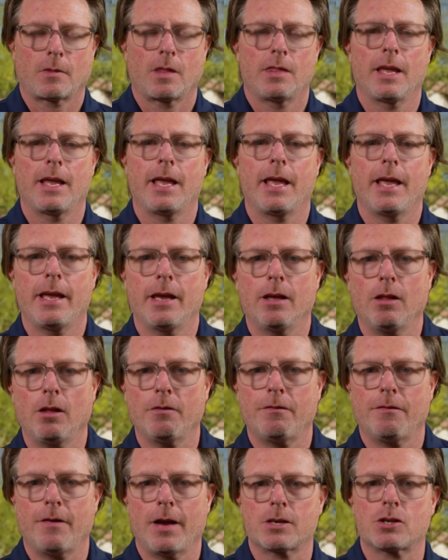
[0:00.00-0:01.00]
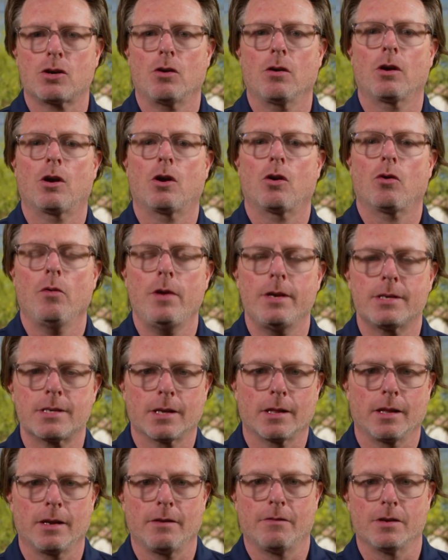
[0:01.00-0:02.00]
The ill effects are
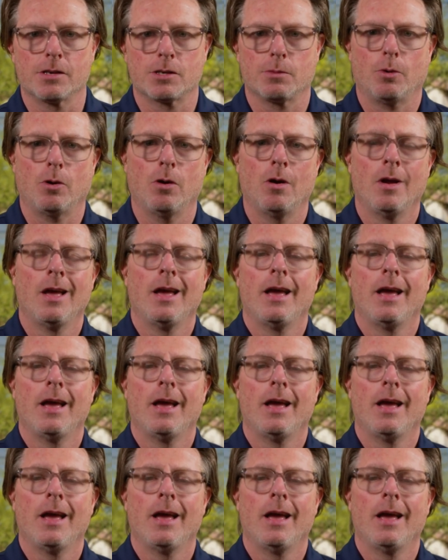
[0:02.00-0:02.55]
increasingly visible